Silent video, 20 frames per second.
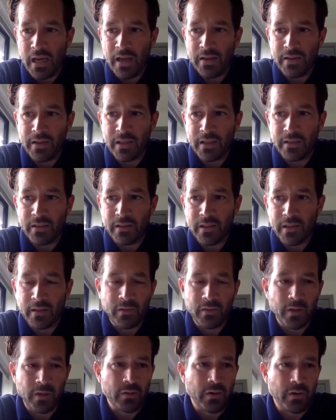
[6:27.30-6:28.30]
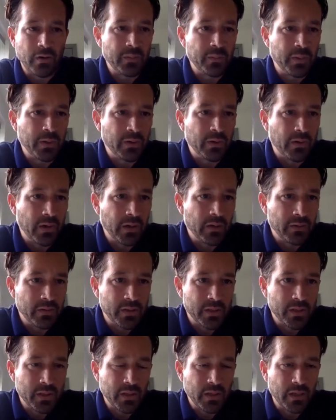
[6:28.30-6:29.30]
the different credit
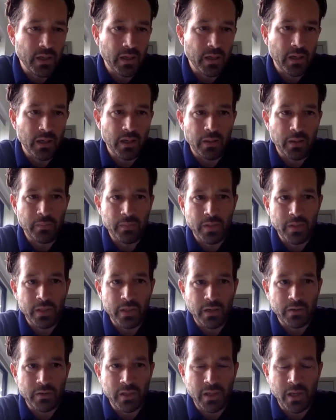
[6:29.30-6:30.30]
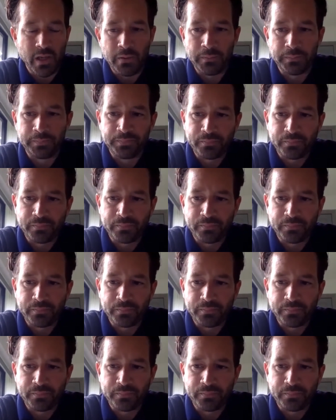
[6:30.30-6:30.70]
bureaus, you know, so,